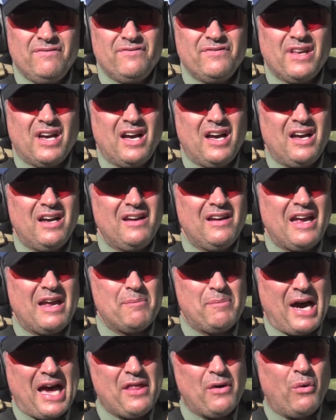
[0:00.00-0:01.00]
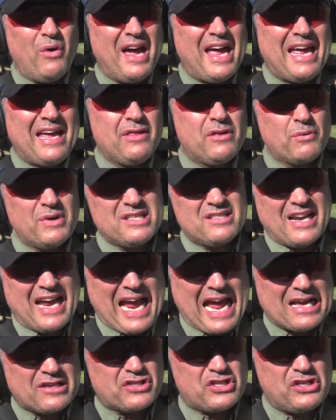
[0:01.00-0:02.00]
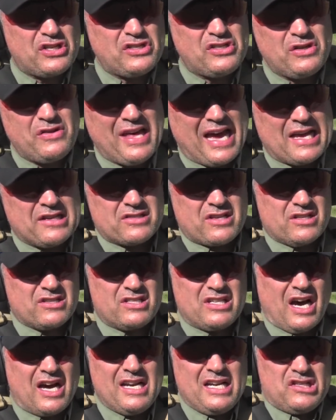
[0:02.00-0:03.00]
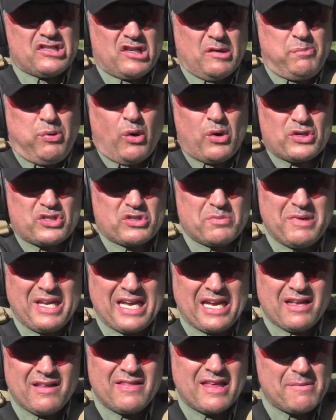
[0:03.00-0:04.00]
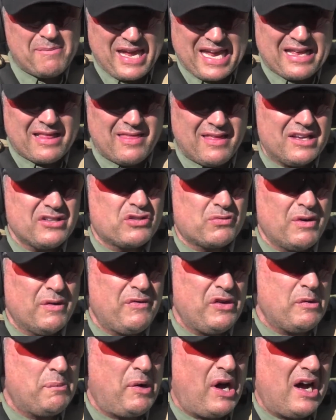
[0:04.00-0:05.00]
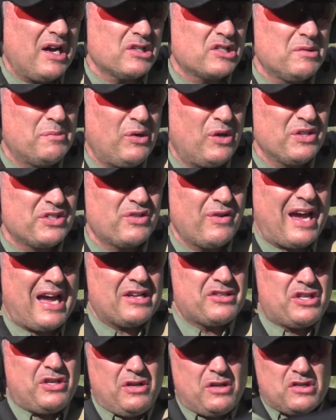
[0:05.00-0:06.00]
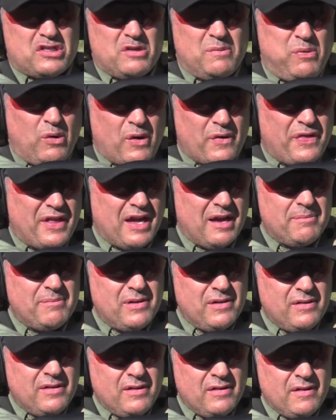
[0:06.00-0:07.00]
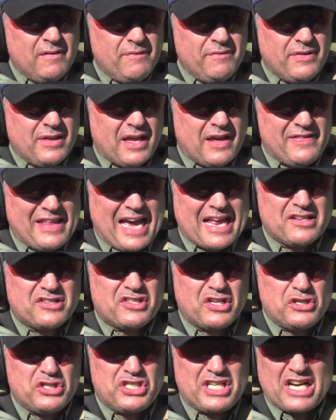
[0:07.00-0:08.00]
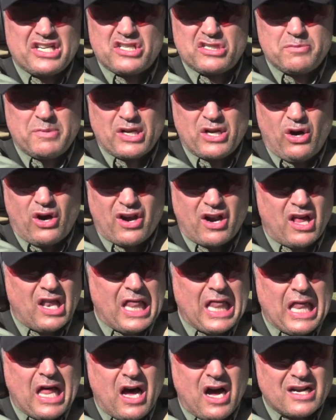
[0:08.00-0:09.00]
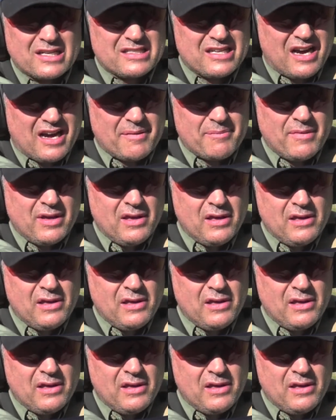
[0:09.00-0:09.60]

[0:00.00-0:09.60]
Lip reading: And by the way, the reason I ask you to do that is because Gunny's supports me. They make this review possible, so I ask you to support them. And that association's been going on a long time.